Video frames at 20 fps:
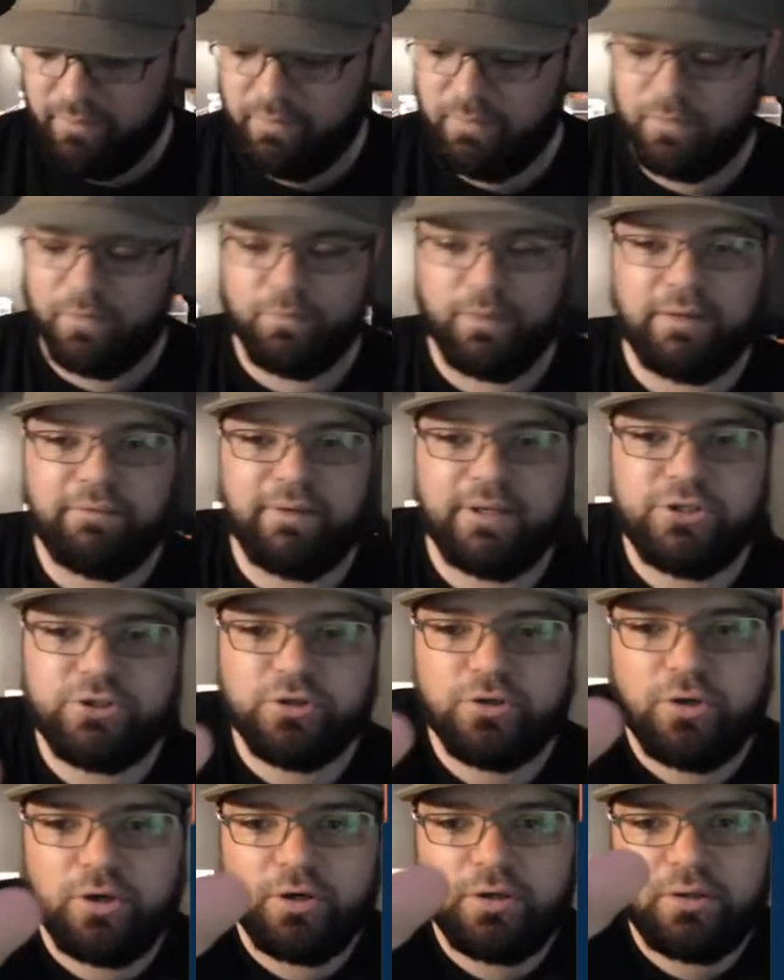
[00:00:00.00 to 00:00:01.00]
the Red Ranger
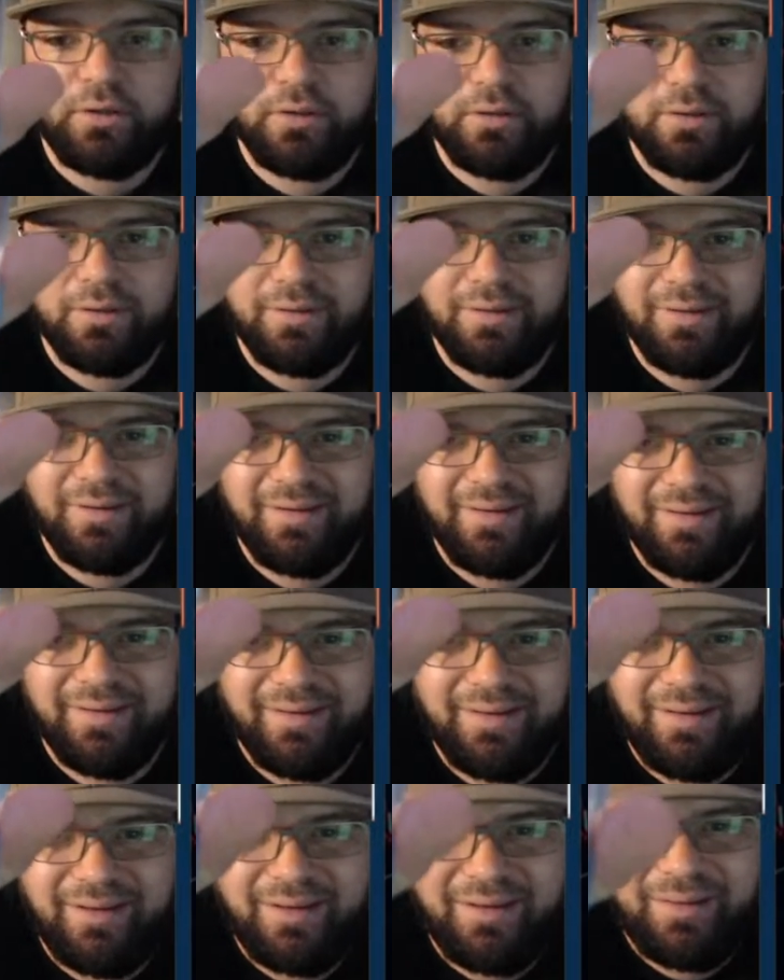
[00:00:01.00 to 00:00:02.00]
card
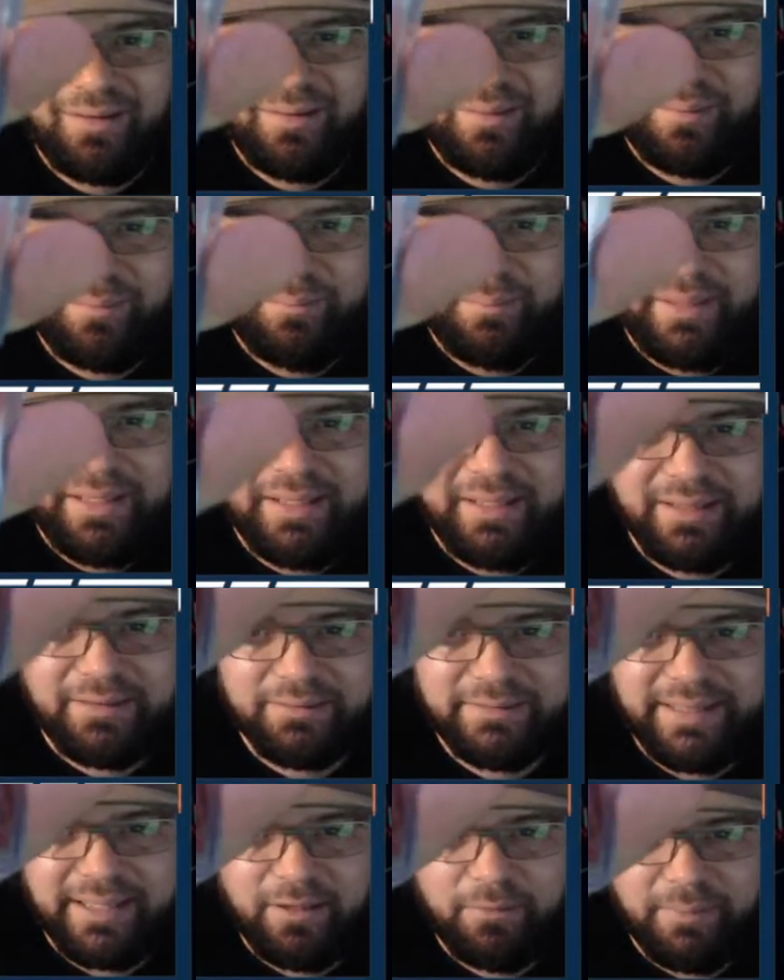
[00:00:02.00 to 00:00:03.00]
being
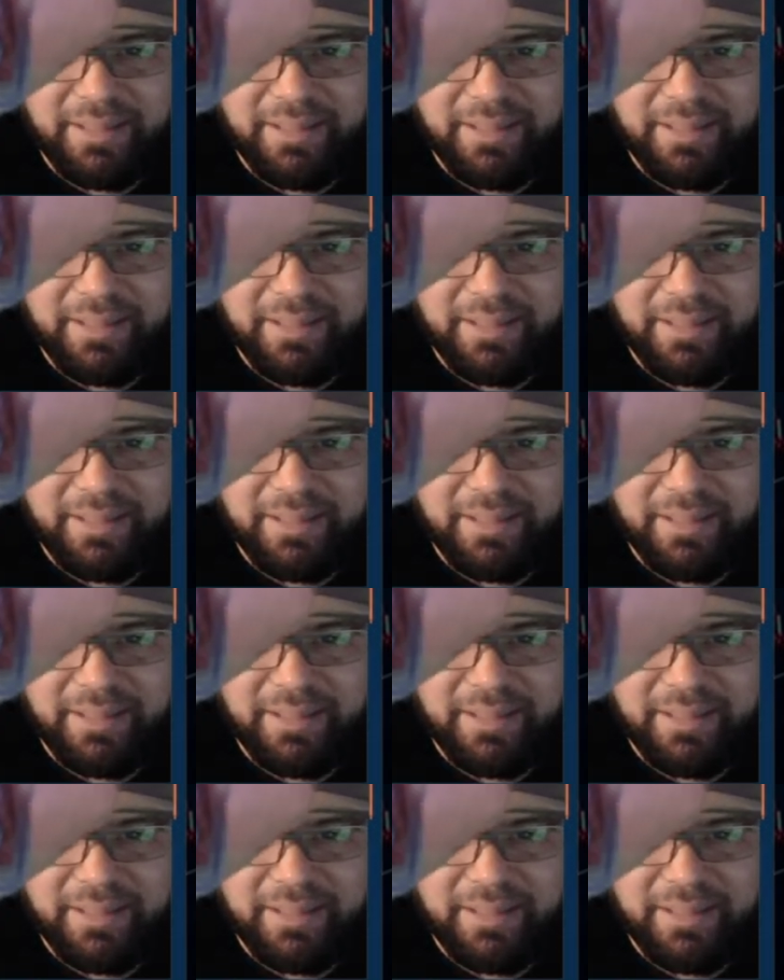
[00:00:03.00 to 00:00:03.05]
held down